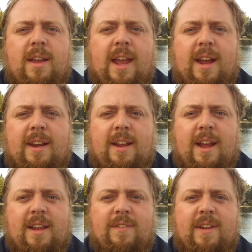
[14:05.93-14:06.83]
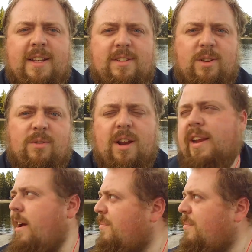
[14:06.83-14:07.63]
and give you guys a little rundown.